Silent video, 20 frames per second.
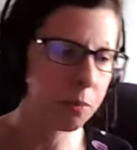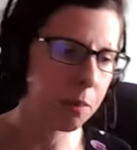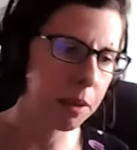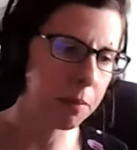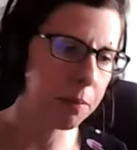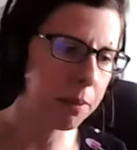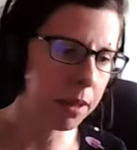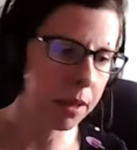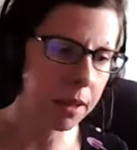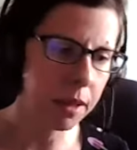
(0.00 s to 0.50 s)

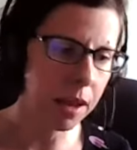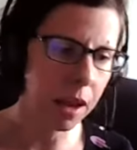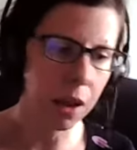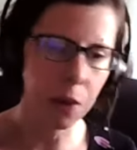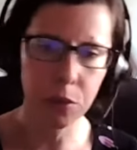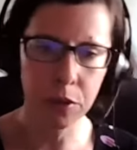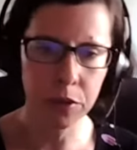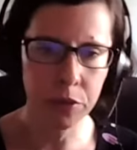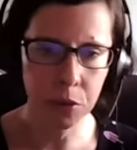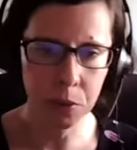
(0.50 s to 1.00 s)
Maybe in
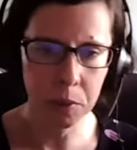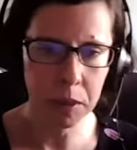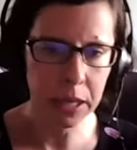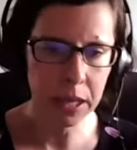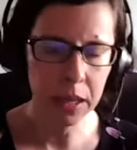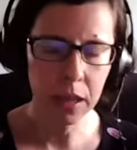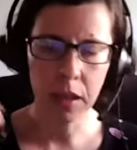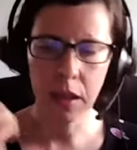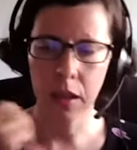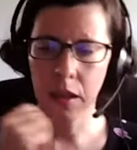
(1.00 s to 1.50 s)
hour 3,
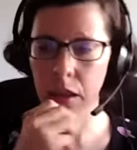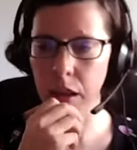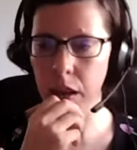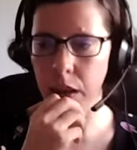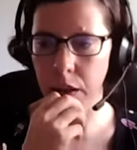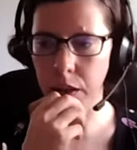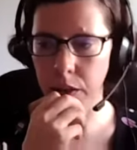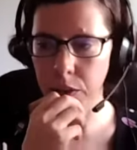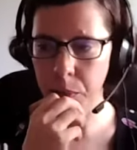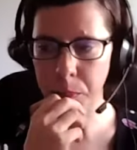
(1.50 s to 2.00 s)

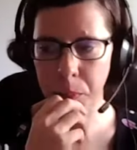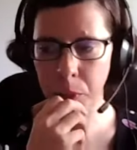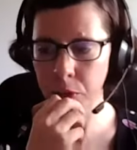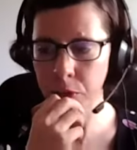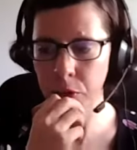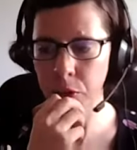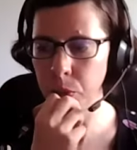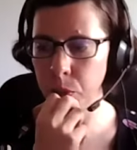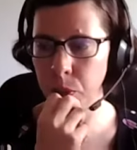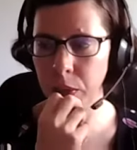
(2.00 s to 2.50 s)
the
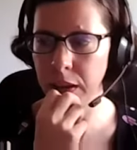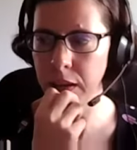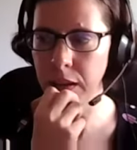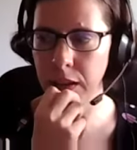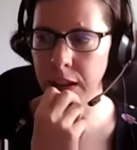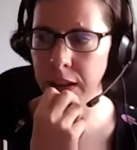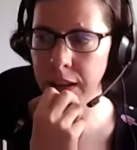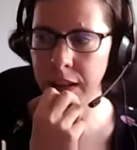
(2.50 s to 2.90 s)
person will